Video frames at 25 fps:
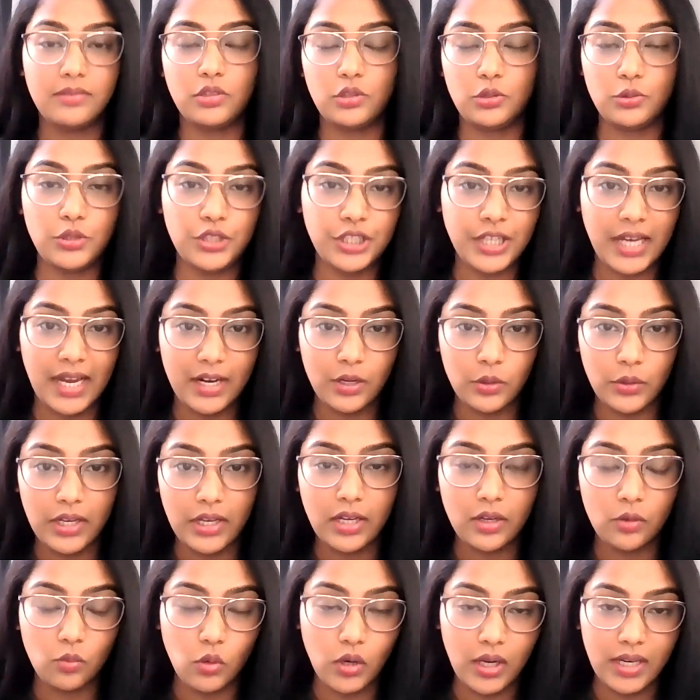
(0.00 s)
do
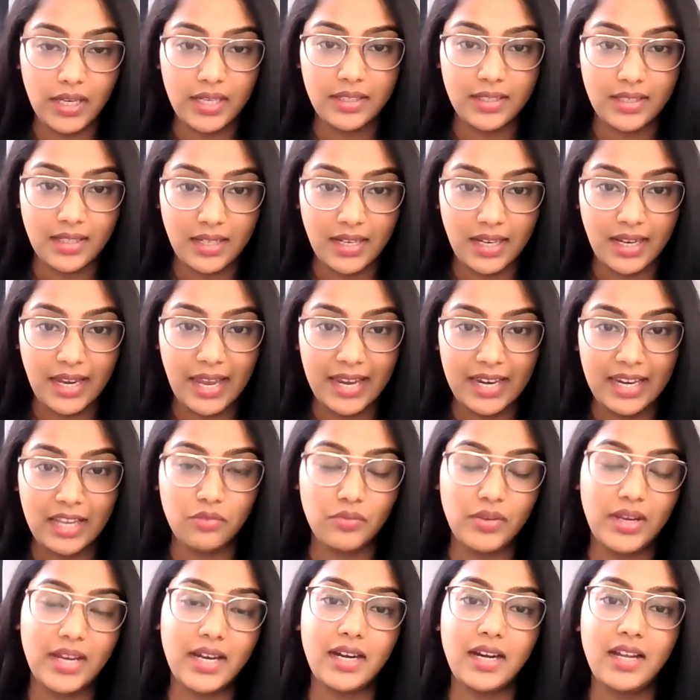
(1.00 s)
shadowing or volunteering
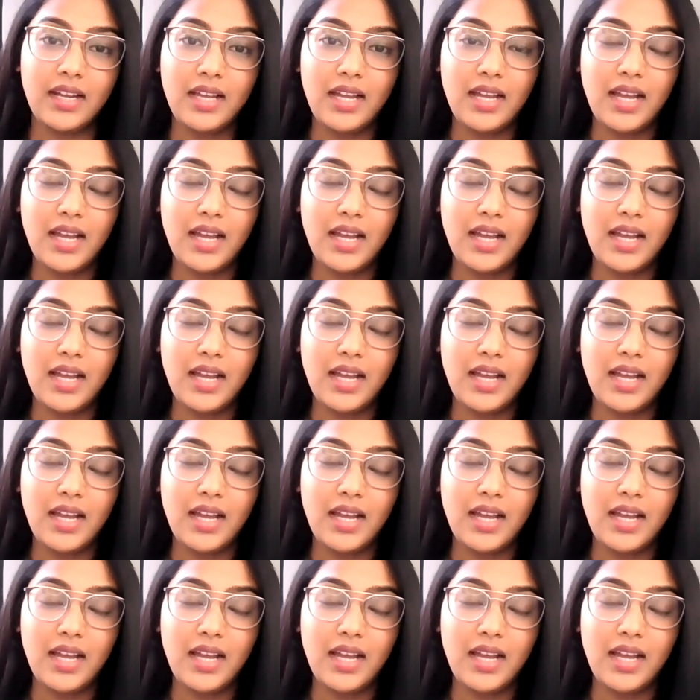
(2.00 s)
anywhere.